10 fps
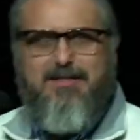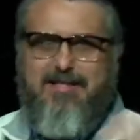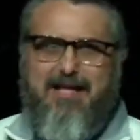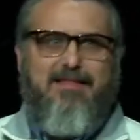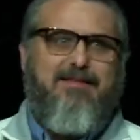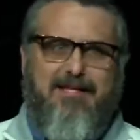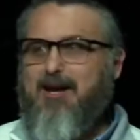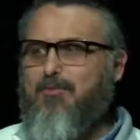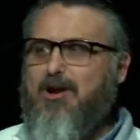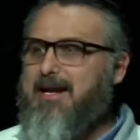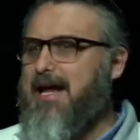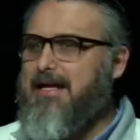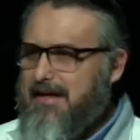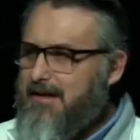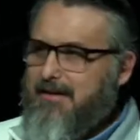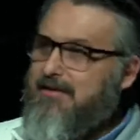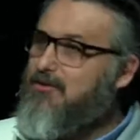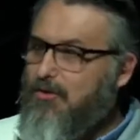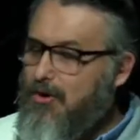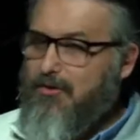So he just had this harebrained
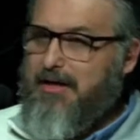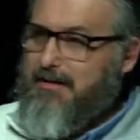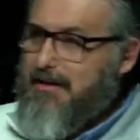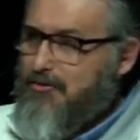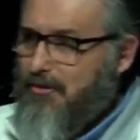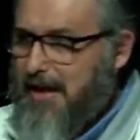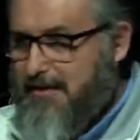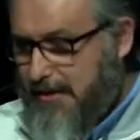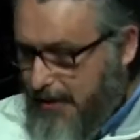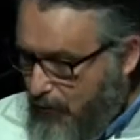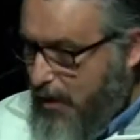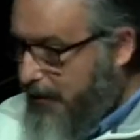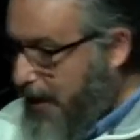idea that he's going to go get the Israelites